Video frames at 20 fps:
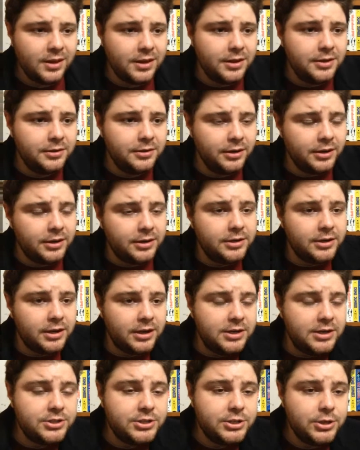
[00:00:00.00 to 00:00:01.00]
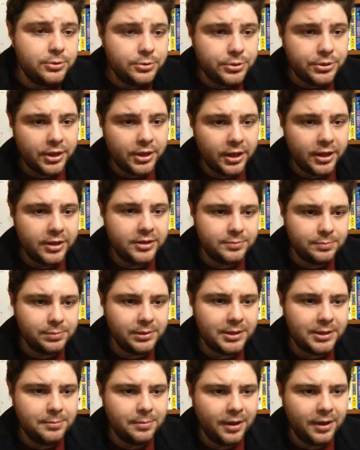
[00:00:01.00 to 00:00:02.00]
in his youth,
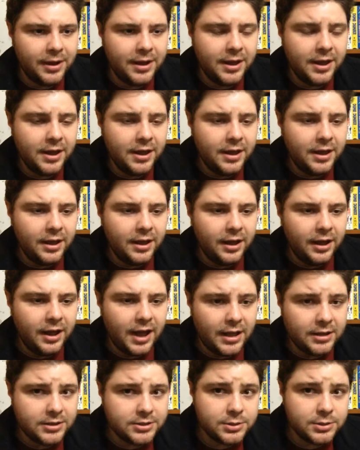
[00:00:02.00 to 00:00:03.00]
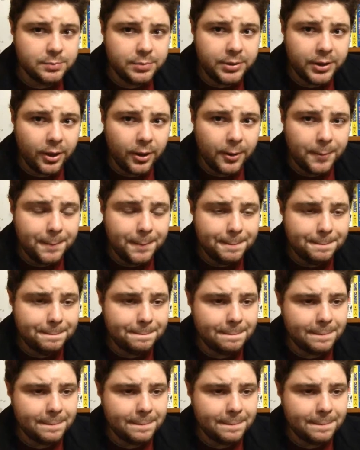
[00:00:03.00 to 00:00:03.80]
played by Alison Pill,